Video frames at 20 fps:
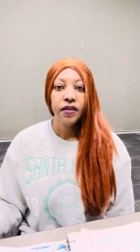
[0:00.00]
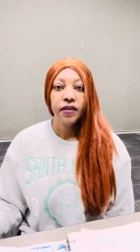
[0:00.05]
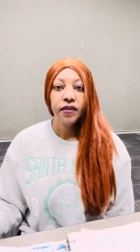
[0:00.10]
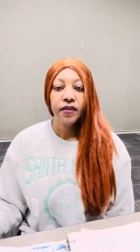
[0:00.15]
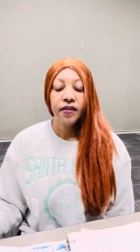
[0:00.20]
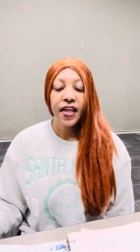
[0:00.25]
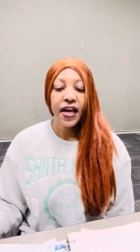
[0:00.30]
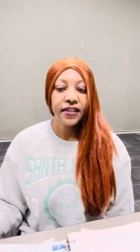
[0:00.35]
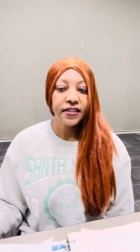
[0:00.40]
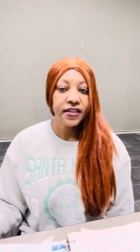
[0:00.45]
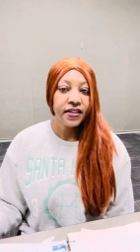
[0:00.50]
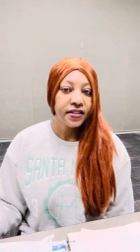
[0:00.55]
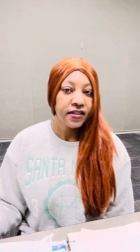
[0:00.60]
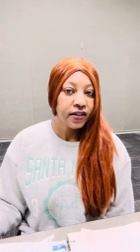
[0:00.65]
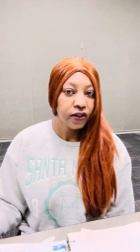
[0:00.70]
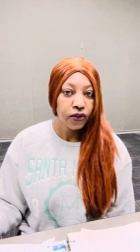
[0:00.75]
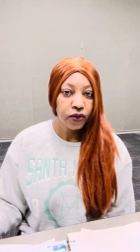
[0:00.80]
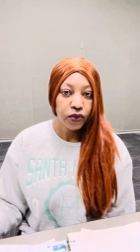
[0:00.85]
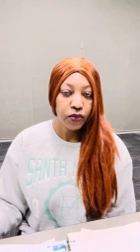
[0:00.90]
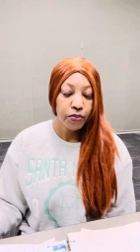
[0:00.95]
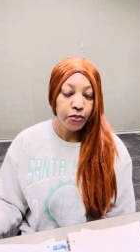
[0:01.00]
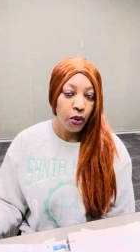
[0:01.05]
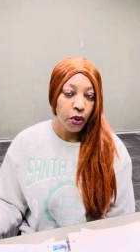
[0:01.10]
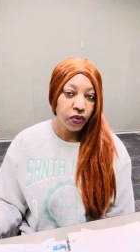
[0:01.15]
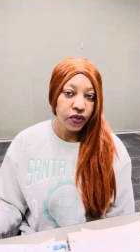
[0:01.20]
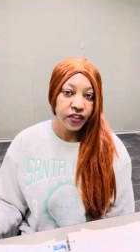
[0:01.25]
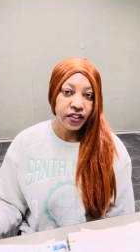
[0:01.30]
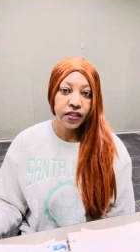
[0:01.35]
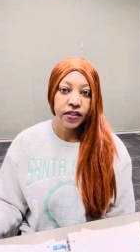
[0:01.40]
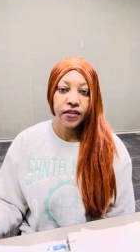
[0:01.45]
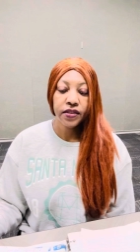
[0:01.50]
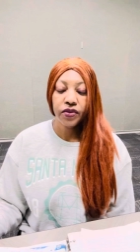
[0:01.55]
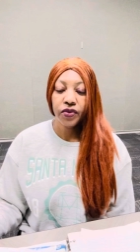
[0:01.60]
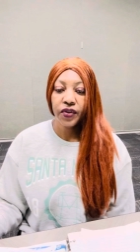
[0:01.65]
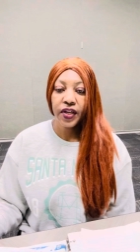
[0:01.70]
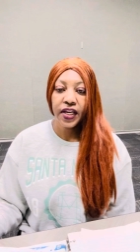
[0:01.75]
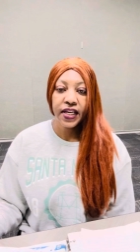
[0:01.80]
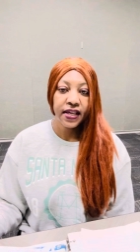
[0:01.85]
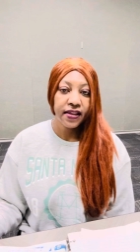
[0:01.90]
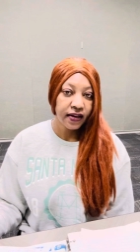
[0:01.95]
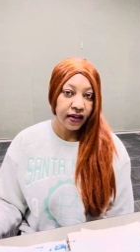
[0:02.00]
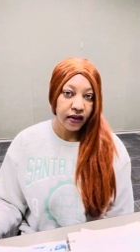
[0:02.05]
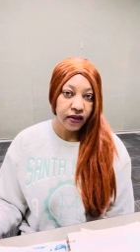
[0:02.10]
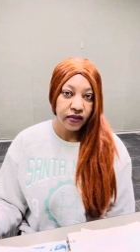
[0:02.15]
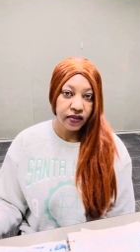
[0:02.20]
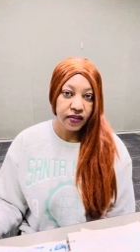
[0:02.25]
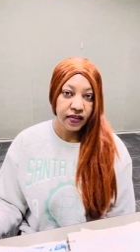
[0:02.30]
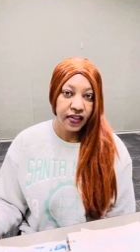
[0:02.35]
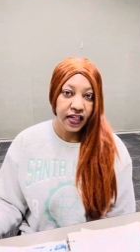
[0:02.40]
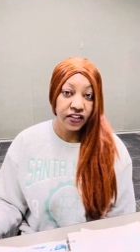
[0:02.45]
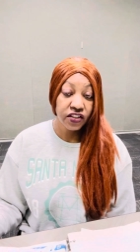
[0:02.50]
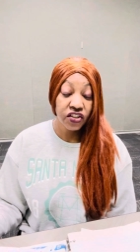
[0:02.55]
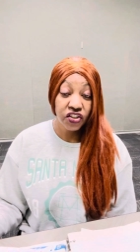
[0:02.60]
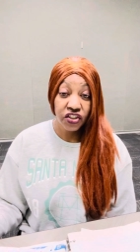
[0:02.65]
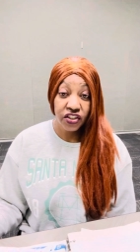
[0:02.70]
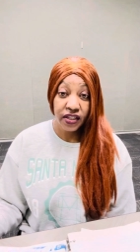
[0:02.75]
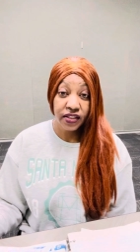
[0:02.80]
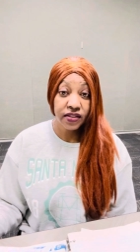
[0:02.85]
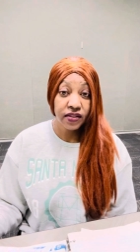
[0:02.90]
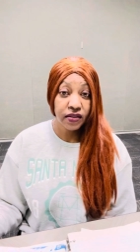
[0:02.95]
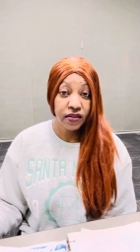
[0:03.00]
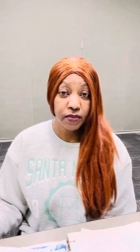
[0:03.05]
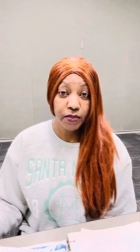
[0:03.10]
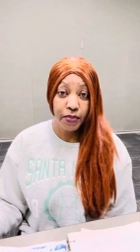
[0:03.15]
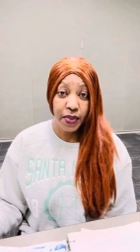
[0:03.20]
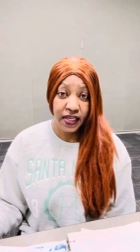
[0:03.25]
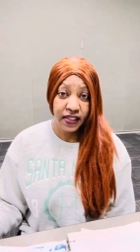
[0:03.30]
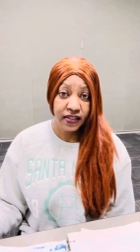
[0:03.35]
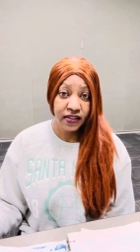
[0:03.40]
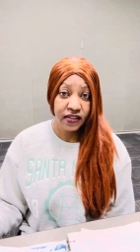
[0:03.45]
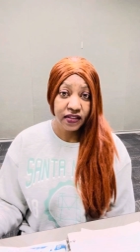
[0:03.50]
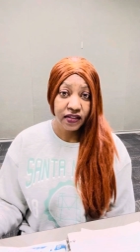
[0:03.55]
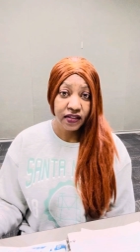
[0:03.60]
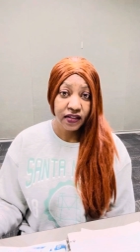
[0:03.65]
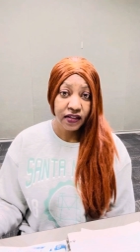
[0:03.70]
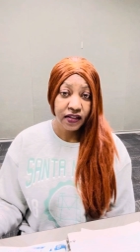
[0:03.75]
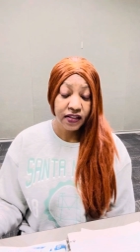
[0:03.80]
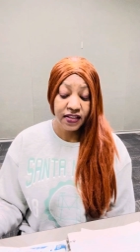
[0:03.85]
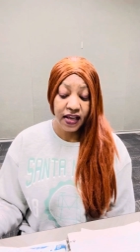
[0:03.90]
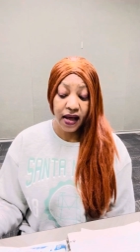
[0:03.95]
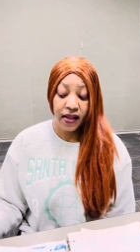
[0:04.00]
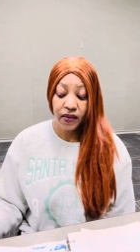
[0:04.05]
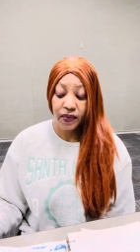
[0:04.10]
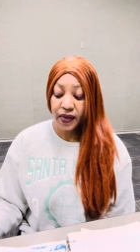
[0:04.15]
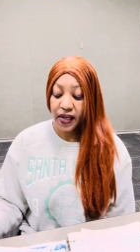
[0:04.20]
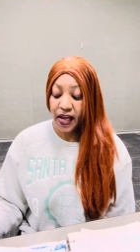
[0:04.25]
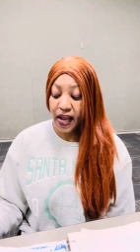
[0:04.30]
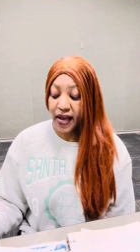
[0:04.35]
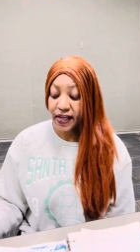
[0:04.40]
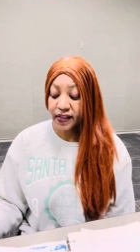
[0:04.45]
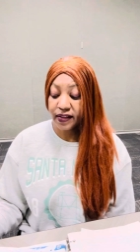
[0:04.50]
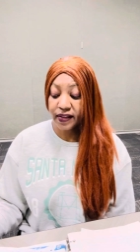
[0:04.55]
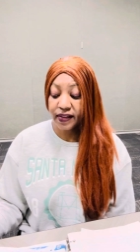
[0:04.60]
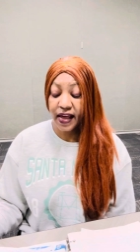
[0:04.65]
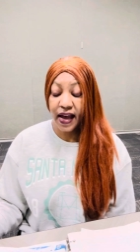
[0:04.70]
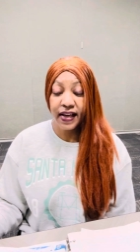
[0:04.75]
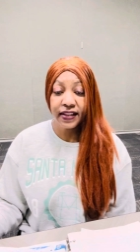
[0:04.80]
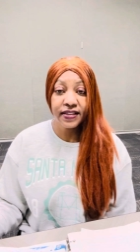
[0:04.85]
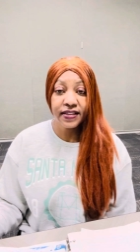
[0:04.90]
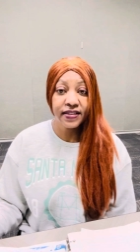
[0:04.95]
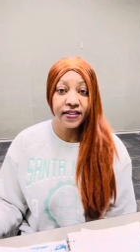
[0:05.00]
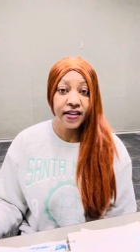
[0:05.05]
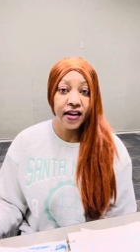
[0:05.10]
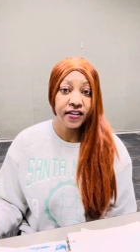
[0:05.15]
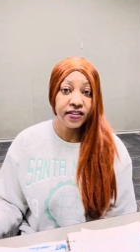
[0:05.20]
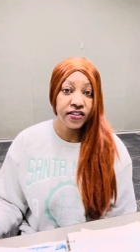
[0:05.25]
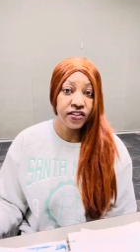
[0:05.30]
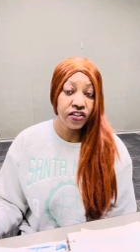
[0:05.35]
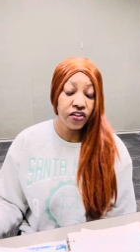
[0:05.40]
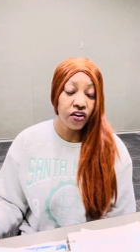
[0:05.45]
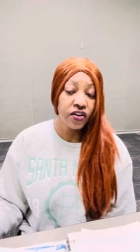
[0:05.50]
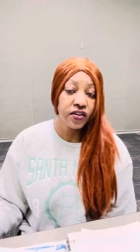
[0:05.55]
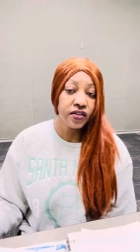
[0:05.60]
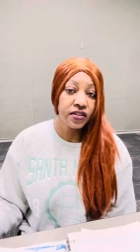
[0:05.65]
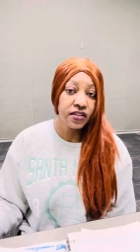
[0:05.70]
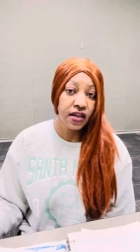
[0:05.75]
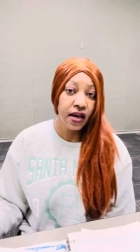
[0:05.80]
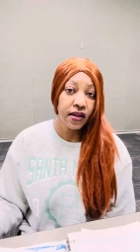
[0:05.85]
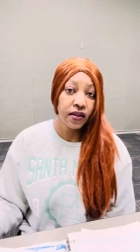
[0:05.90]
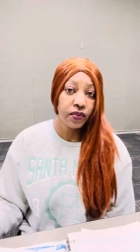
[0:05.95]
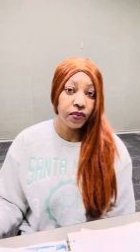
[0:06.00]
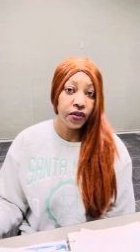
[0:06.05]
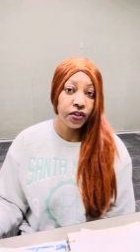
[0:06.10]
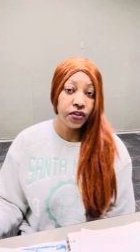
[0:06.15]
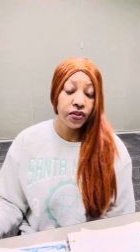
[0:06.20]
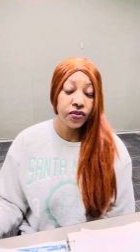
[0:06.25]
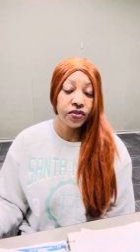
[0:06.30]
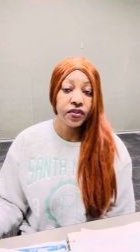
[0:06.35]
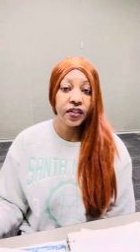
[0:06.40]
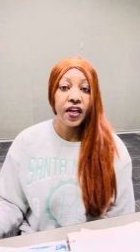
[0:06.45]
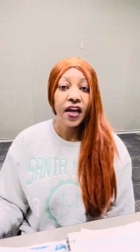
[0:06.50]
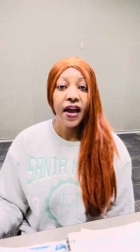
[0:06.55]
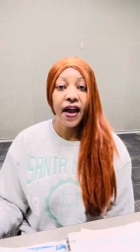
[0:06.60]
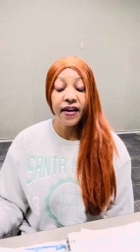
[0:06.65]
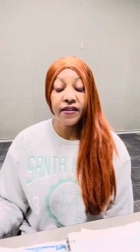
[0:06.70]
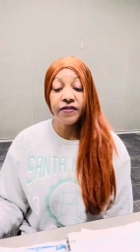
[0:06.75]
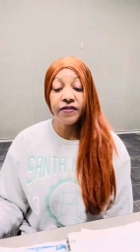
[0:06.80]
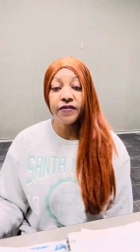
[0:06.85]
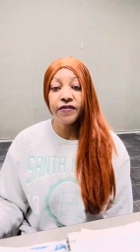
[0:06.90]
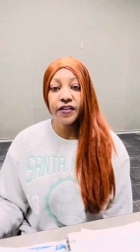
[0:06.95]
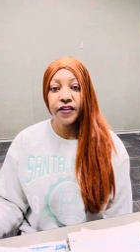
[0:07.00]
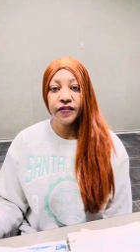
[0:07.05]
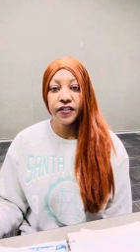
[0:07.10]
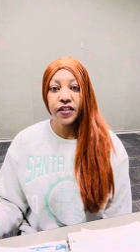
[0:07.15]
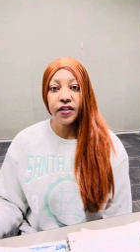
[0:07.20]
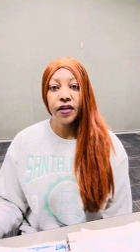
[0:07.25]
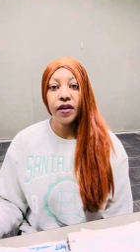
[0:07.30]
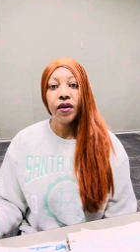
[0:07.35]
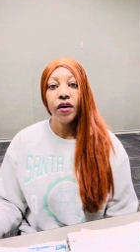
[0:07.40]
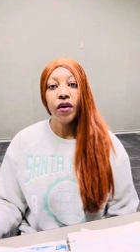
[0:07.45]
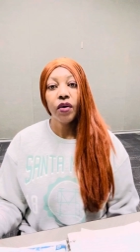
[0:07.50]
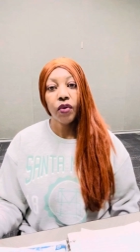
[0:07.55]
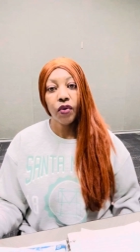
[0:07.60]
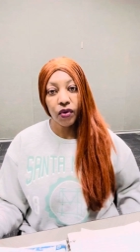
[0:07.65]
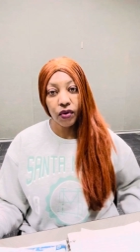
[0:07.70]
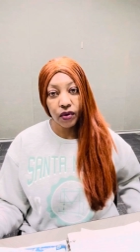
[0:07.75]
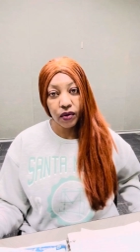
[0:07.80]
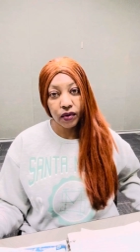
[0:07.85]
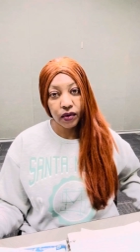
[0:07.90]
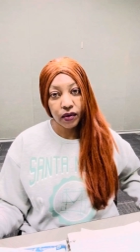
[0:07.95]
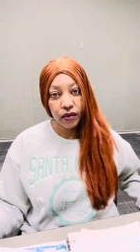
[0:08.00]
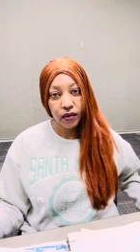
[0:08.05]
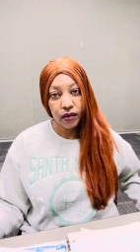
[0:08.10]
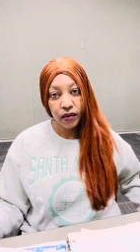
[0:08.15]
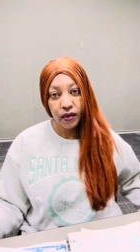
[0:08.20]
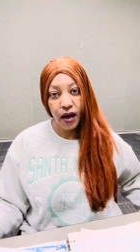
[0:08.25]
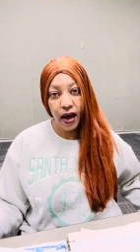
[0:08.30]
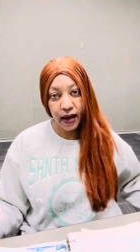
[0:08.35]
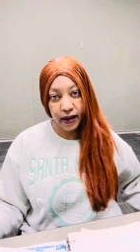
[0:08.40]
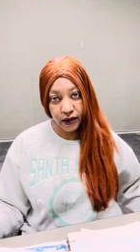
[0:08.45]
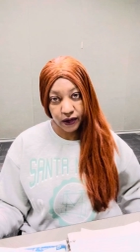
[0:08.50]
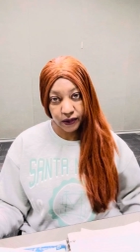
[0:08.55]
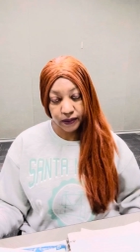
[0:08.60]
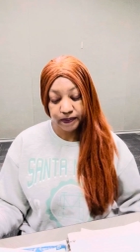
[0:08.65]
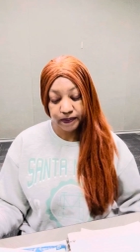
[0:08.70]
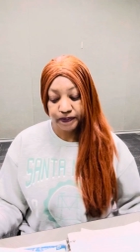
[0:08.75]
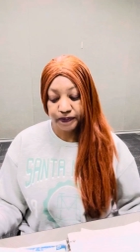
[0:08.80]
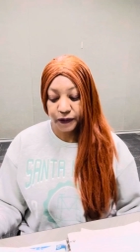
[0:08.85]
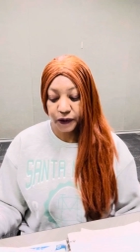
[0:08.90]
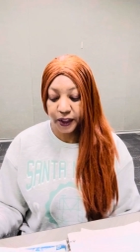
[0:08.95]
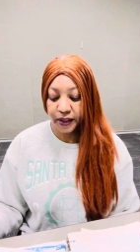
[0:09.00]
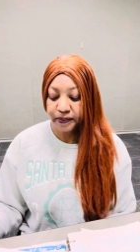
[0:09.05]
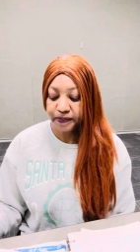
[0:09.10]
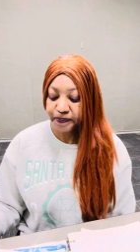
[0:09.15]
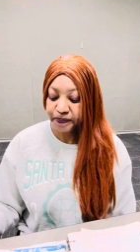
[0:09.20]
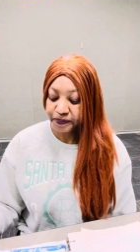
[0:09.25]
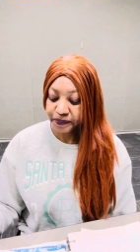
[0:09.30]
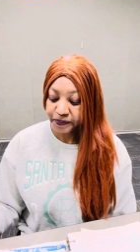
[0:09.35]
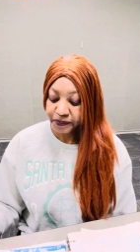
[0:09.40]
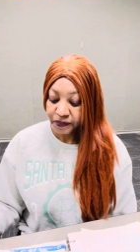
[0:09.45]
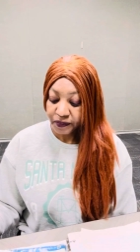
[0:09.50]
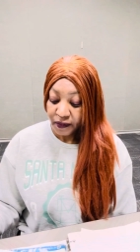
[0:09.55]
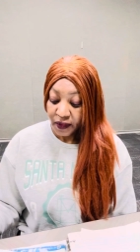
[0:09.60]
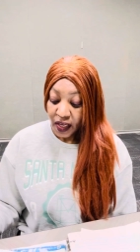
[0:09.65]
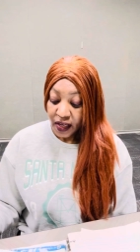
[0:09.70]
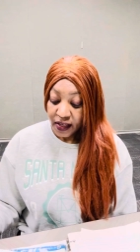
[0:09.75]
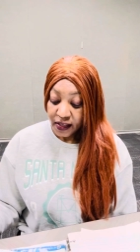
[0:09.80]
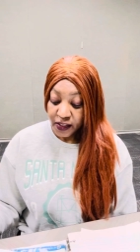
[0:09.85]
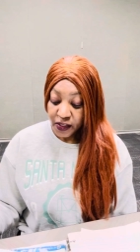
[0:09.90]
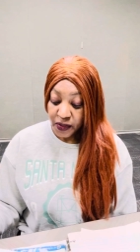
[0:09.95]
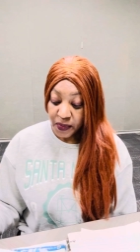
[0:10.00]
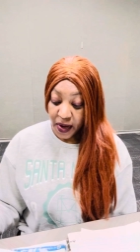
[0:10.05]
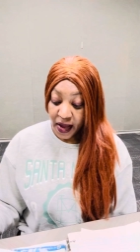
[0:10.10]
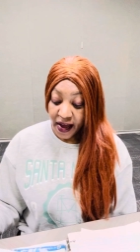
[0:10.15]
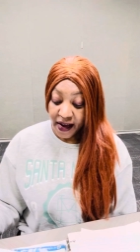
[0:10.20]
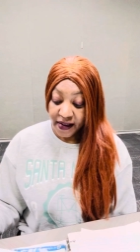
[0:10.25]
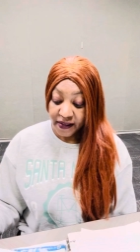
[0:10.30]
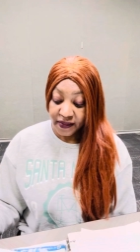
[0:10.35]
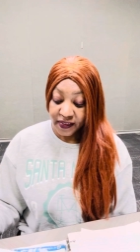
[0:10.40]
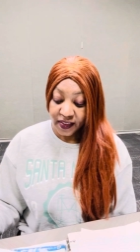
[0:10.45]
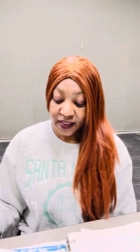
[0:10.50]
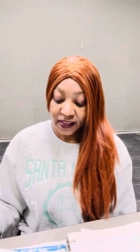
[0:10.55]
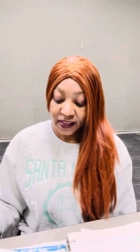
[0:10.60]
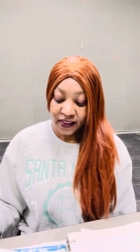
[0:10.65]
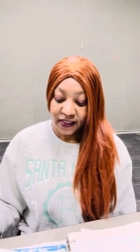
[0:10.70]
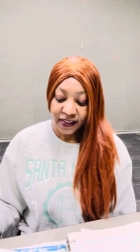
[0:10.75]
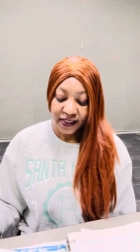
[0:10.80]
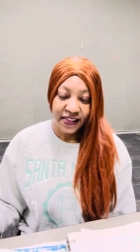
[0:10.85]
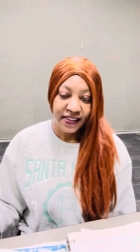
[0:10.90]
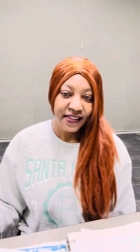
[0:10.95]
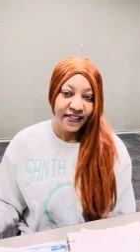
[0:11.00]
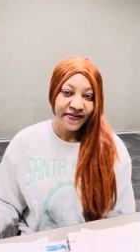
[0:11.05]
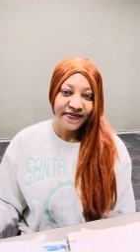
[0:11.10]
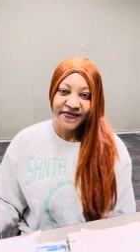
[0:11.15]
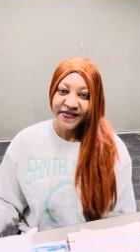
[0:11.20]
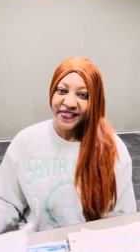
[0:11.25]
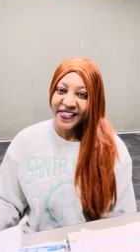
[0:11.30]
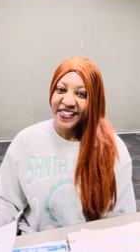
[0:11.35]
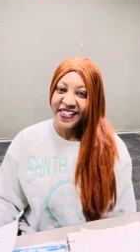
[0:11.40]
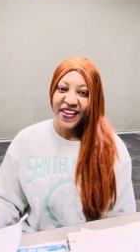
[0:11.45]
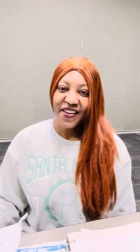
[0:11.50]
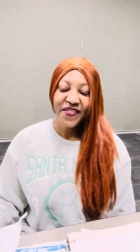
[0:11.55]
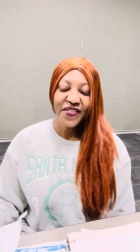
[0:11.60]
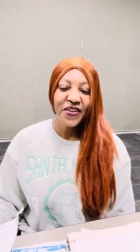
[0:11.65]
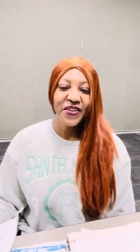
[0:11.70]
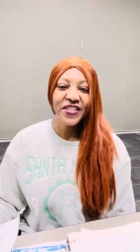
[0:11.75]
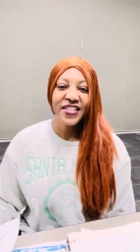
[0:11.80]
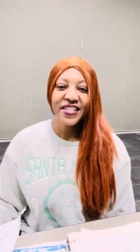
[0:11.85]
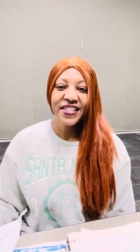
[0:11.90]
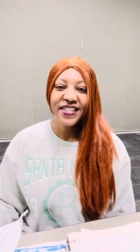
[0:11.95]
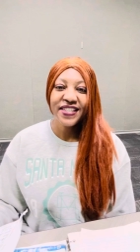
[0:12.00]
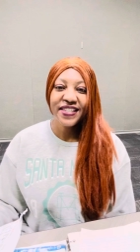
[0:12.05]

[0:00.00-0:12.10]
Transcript: That doesn't include bonuses or anything else. That's just base salary. And that's a start salary usually at 50 or higher, okay? You have CFOs and